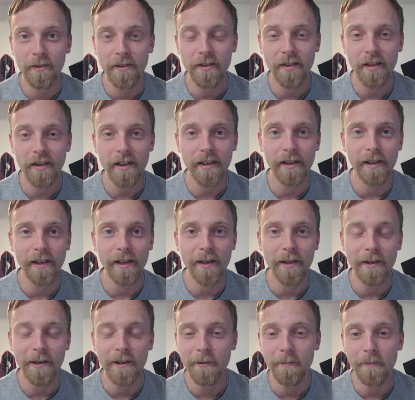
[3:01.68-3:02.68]
would think
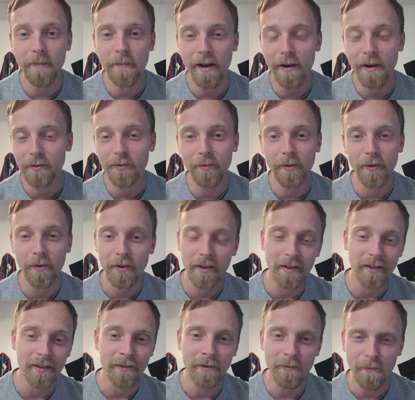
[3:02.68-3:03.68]
a mouse,
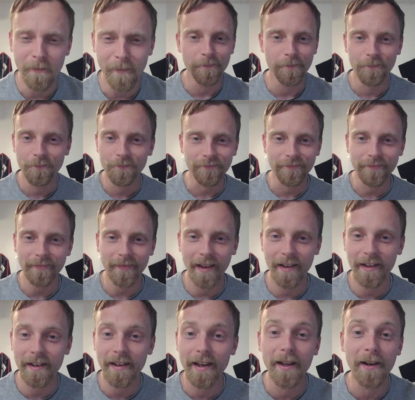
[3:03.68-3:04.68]
rodent,
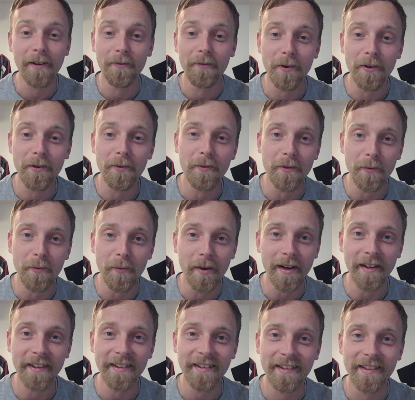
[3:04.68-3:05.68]
any kind of rodent would
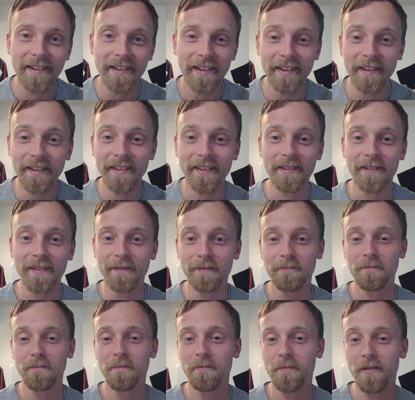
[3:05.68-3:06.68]
want is
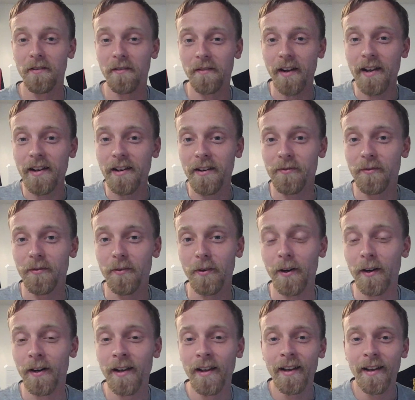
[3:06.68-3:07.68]
provided
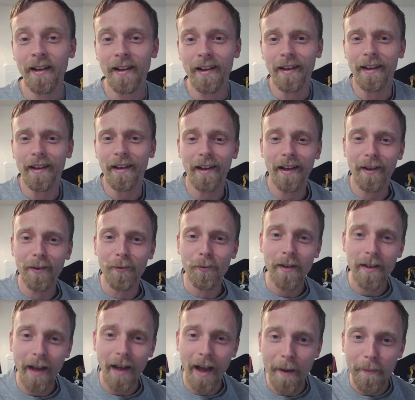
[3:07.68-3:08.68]
for. And
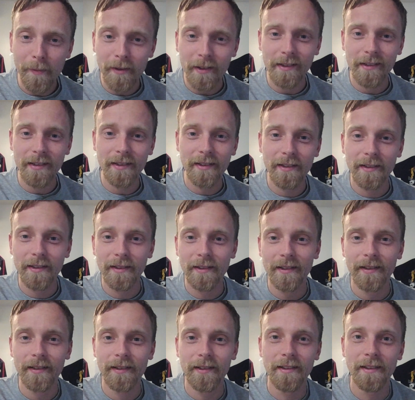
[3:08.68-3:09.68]
what happened?
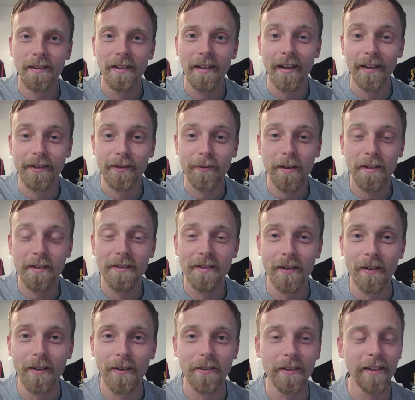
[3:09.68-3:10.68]
It's quite
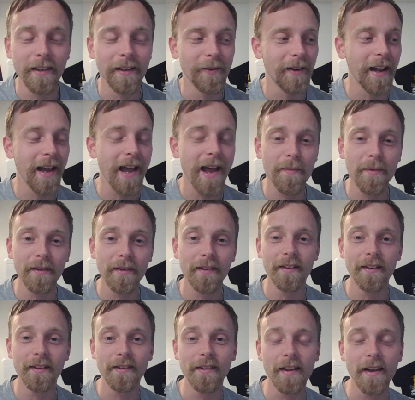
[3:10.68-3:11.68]
startling. What
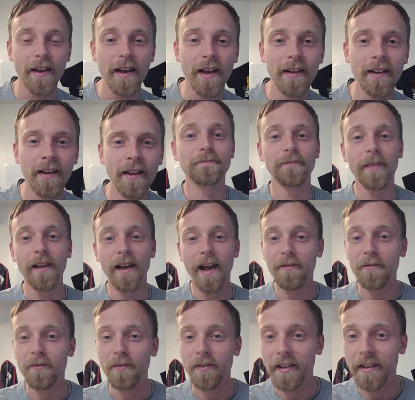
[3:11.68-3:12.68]
happened is that
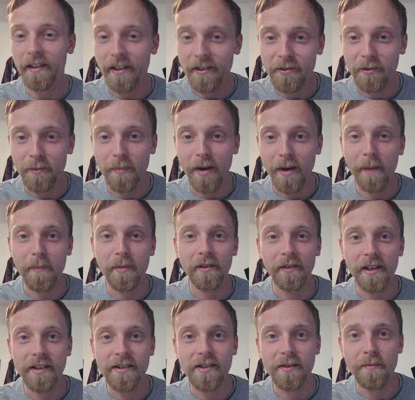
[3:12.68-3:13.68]
after the initial
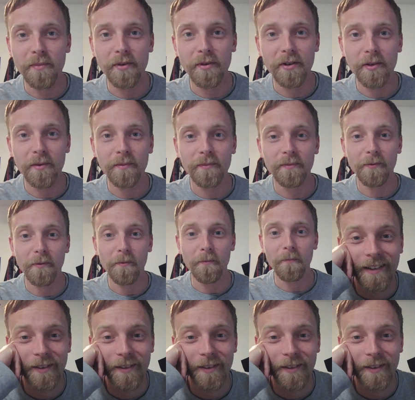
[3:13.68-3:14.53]
population boom,